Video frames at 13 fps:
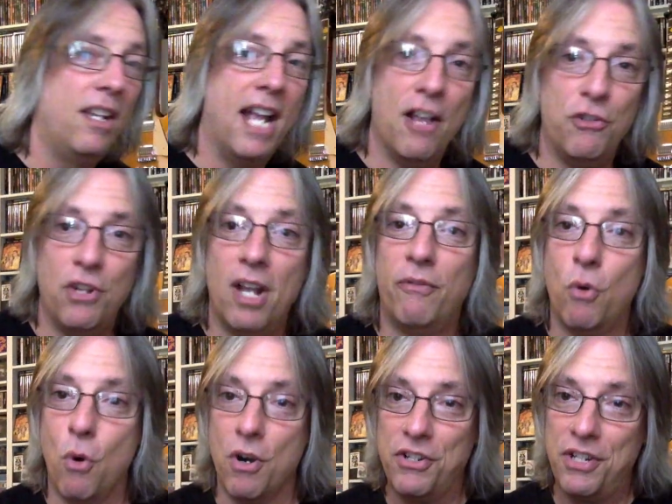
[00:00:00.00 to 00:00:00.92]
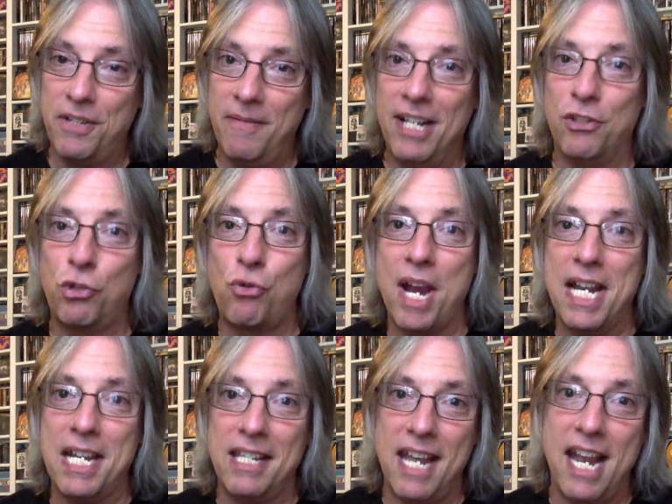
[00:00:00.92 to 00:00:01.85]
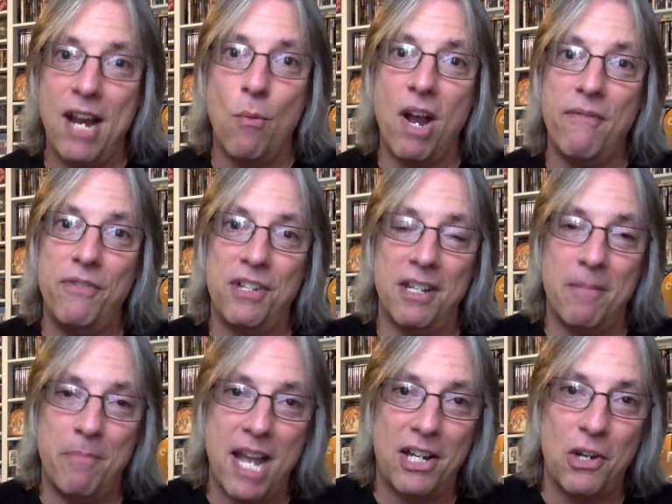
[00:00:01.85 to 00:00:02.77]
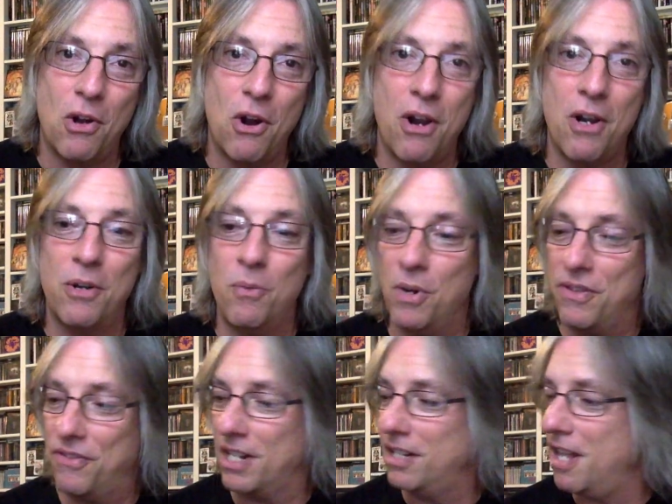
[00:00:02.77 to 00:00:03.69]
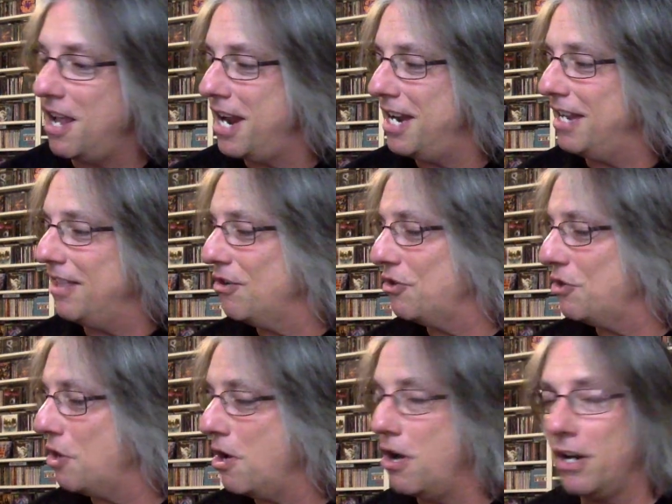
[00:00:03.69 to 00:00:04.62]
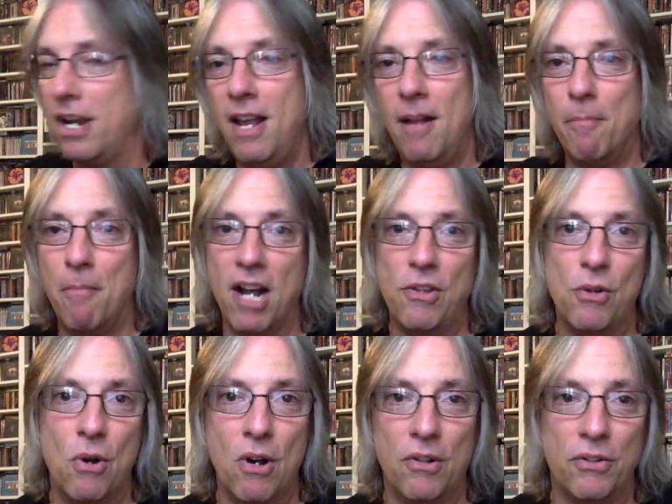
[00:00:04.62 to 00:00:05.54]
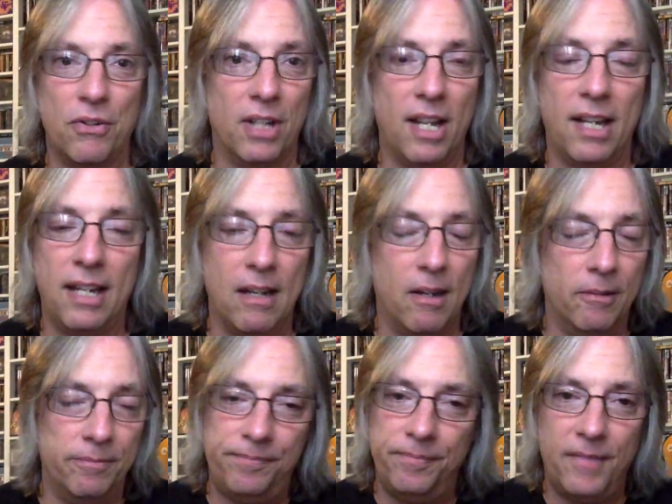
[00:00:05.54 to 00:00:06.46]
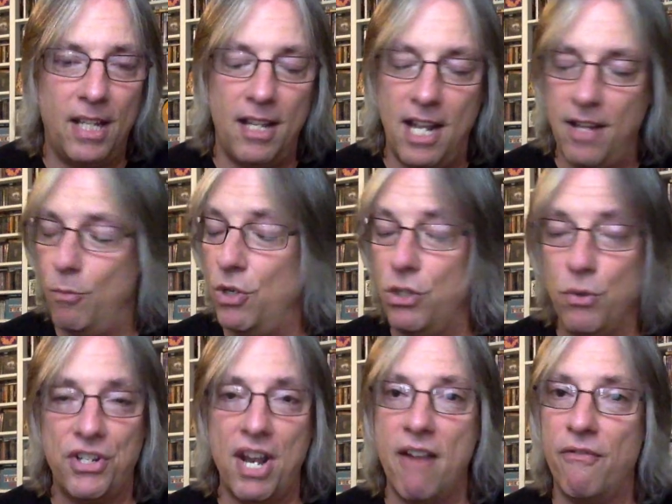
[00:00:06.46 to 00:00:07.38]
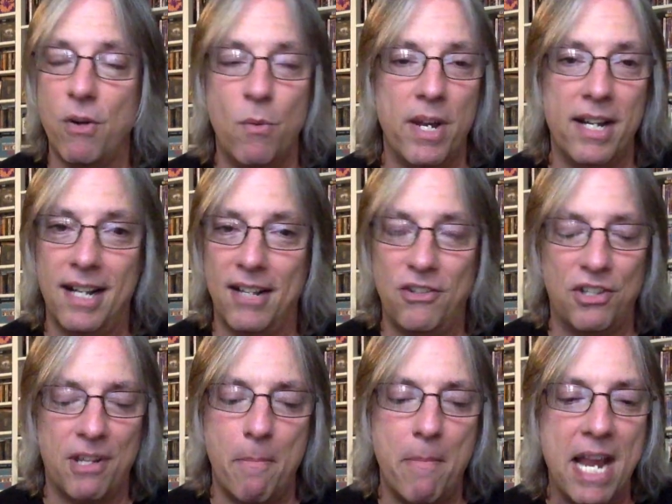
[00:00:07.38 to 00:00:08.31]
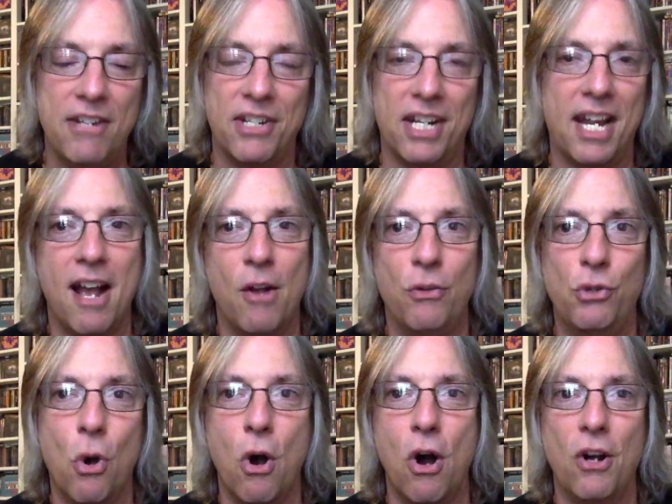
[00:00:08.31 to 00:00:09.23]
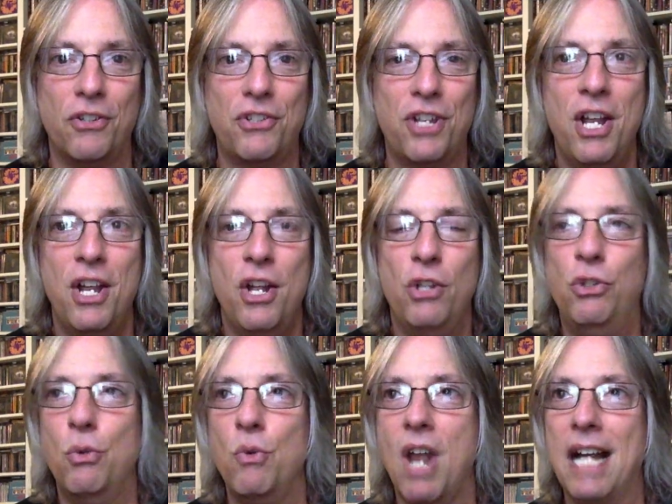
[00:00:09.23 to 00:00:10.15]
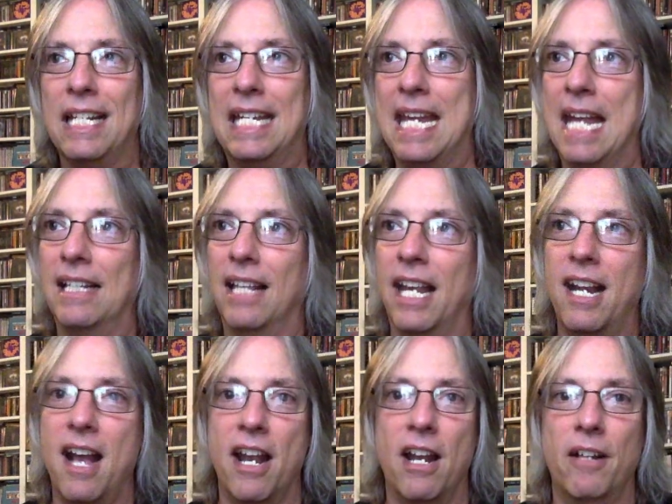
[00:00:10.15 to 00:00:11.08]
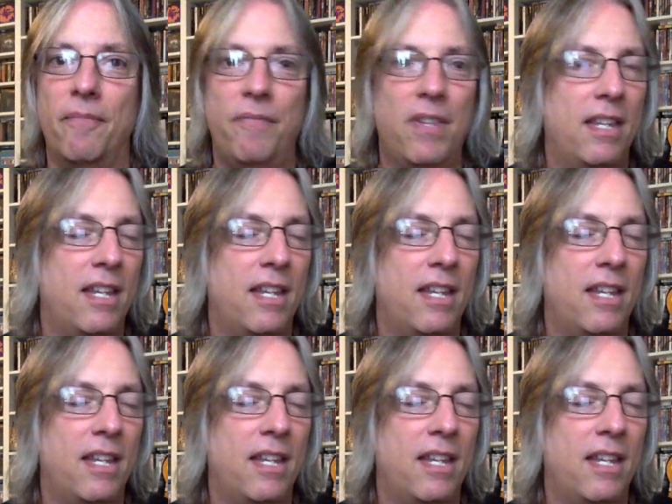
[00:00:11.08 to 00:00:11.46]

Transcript: As you, of course, it's training day. Wife is in the backyard with the client and their dog. My dogs are like, you know, it, it, we do this every week. It's just amazing how dogs do not get like kind of